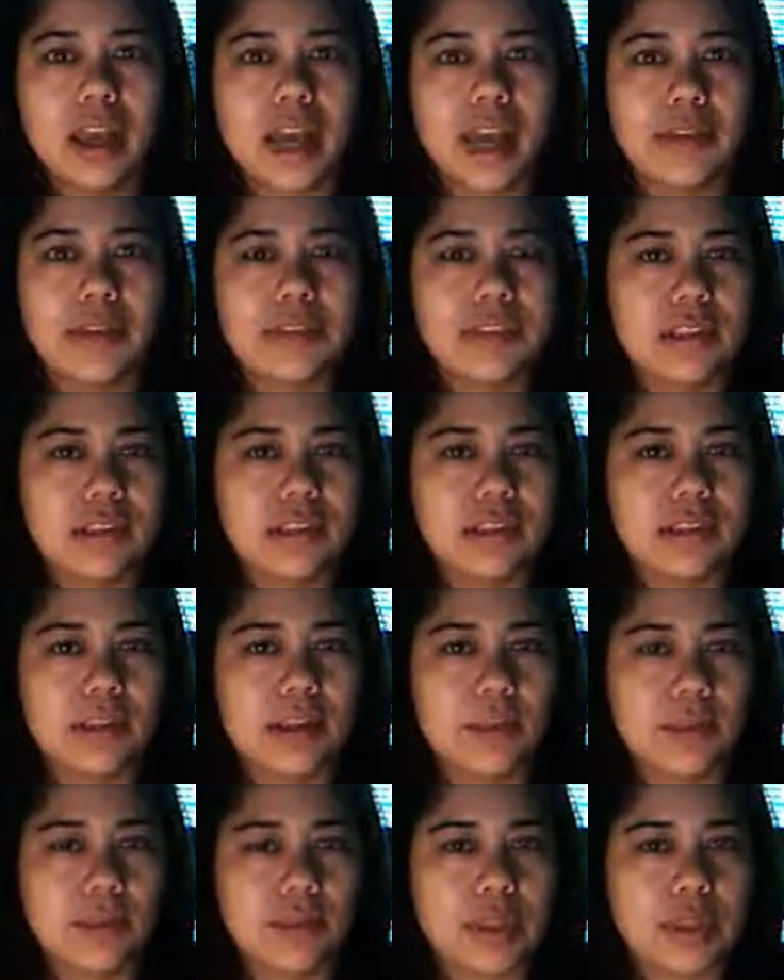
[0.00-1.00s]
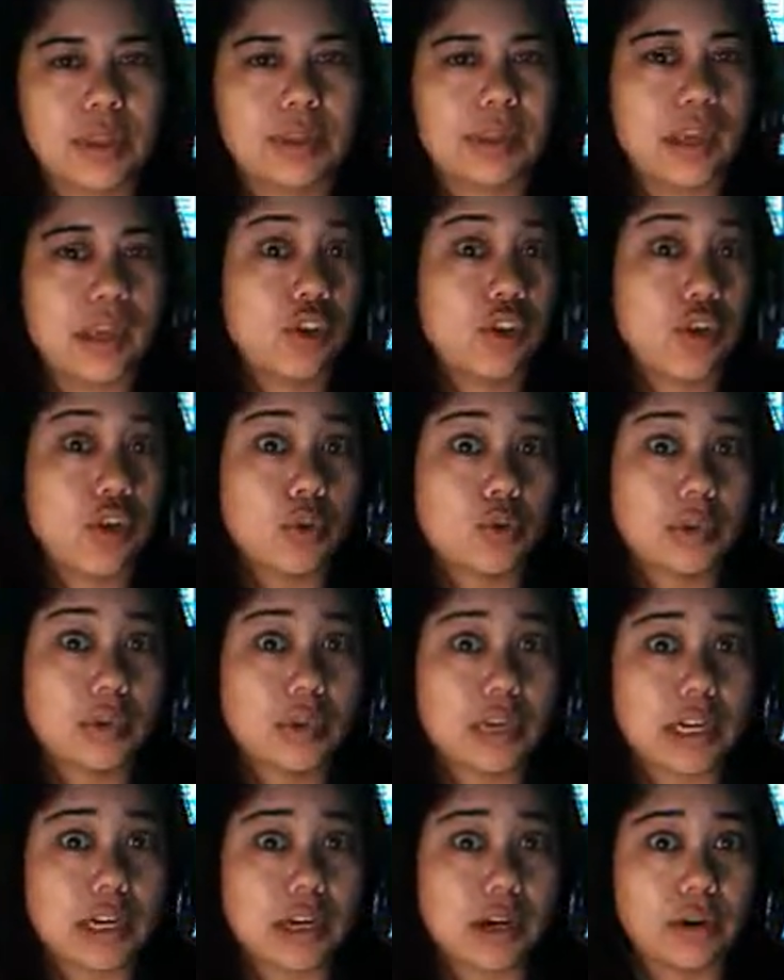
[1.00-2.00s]
I've seen some where they say no
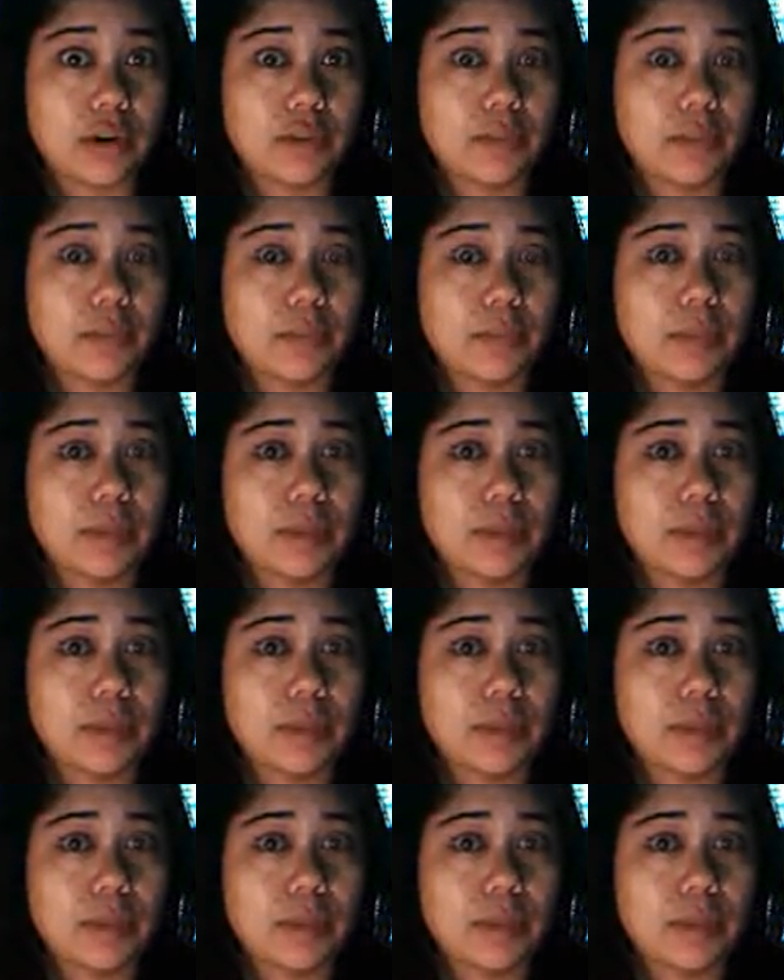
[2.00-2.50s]
stickers,